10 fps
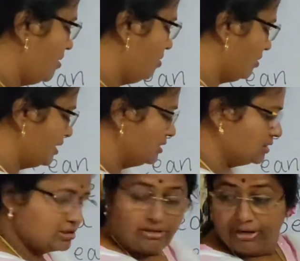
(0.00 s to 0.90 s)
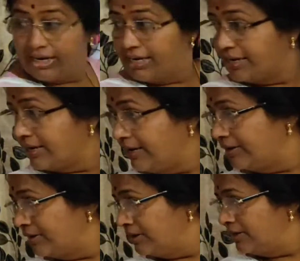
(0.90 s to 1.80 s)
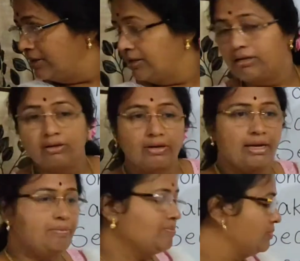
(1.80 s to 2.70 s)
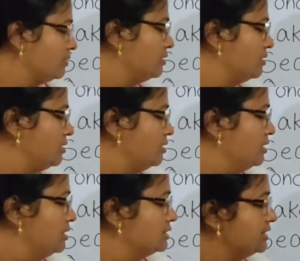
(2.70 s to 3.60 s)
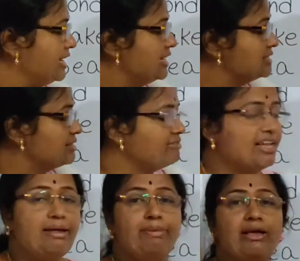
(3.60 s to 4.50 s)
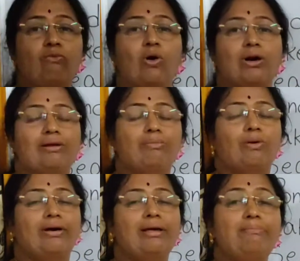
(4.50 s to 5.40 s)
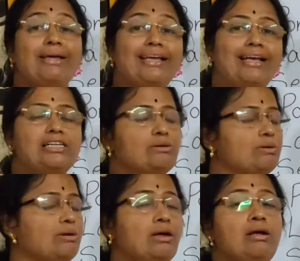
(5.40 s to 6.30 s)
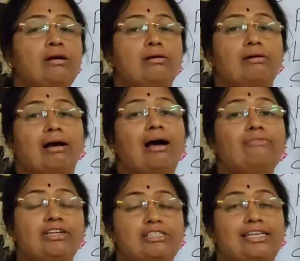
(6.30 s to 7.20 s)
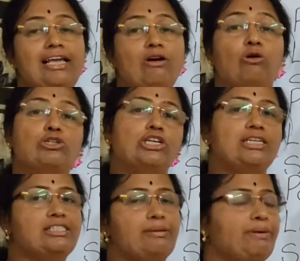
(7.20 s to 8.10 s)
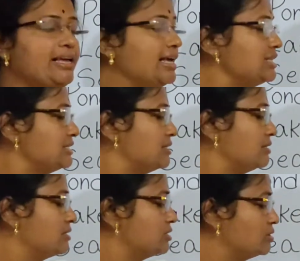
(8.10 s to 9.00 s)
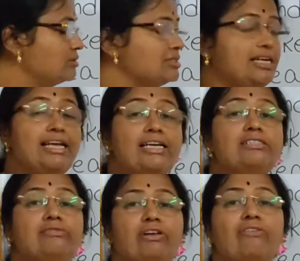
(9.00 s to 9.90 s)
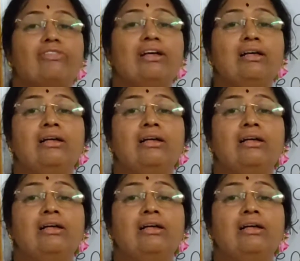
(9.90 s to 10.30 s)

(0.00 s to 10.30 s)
Okay, it's green in color. Okay. Sea is a very big water body. Biggest, after sea, ocean is the biggest. So sea is one of the